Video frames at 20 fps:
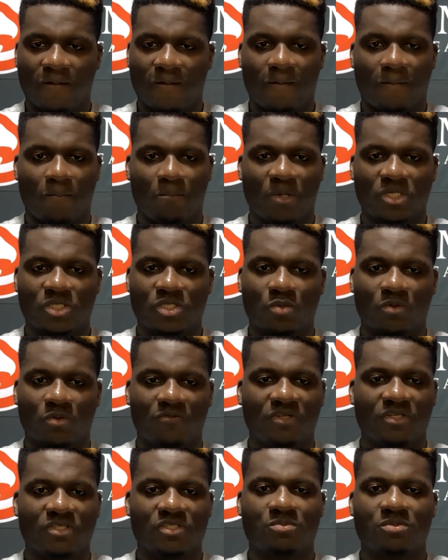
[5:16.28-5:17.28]
Make sure we
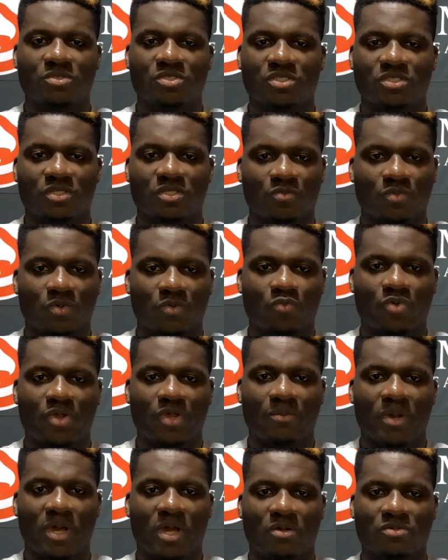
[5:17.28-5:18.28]
finish position with
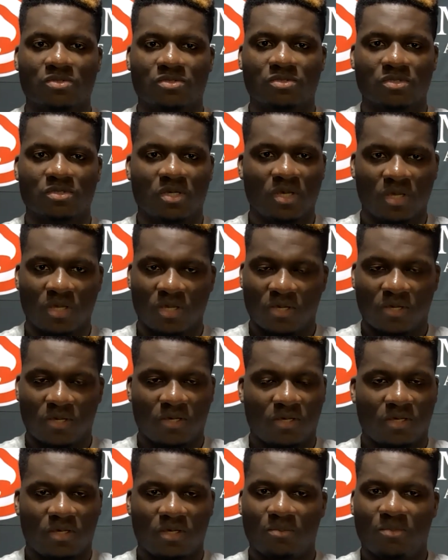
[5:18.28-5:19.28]
rebounds.
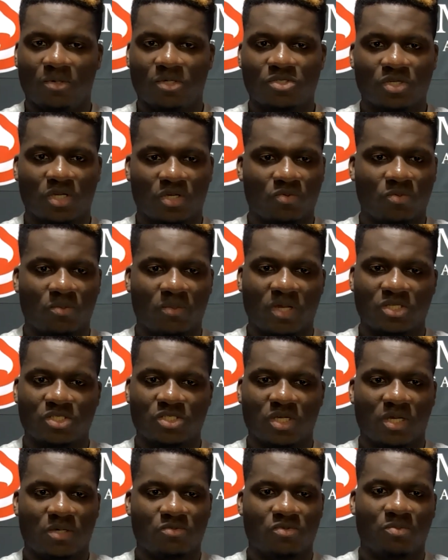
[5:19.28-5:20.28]
Make sure I do my
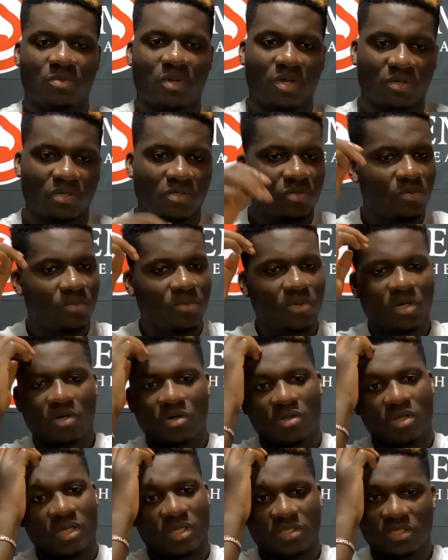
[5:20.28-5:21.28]
job rebounding the
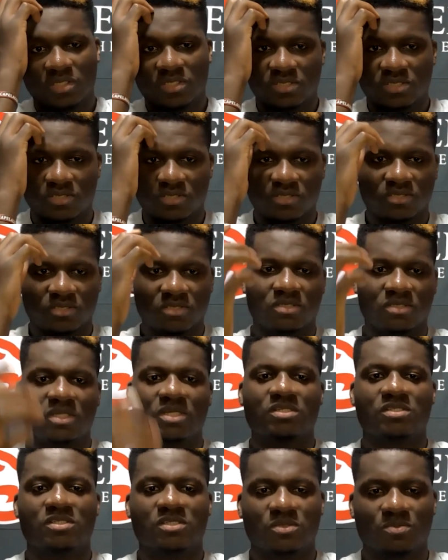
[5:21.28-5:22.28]
ball. Like this
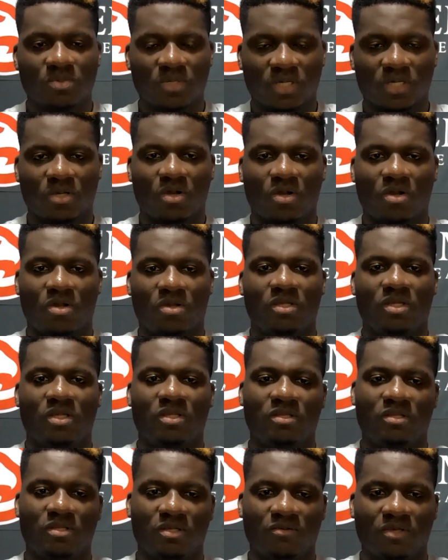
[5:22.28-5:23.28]
is playing hard
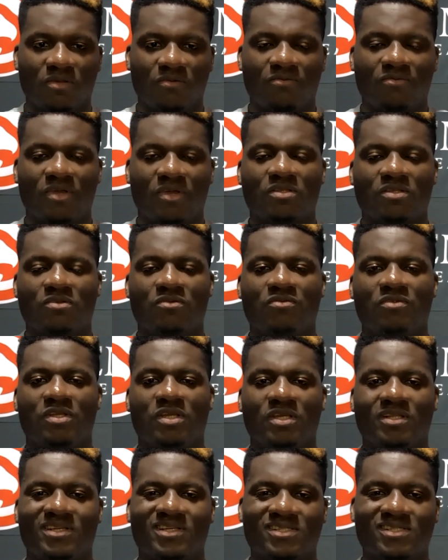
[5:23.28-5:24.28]
and effectively
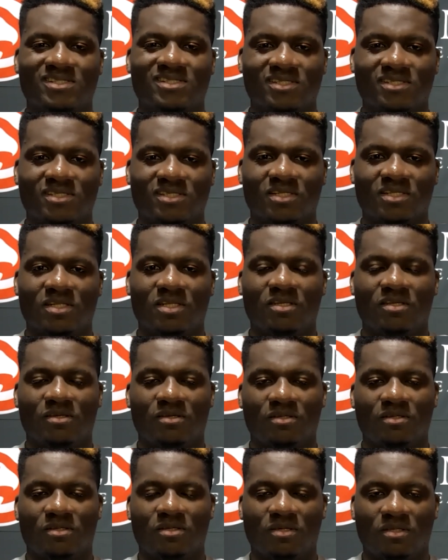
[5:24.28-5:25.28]
and consistently.
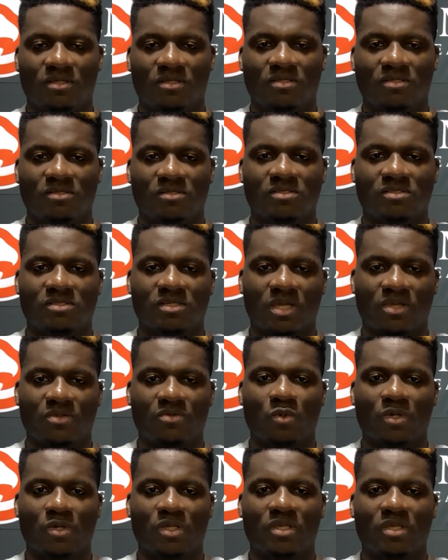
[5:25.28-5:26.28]
It's how you
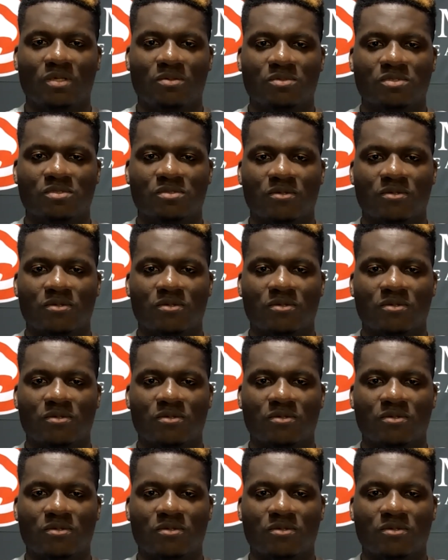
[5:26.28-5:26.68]
win games.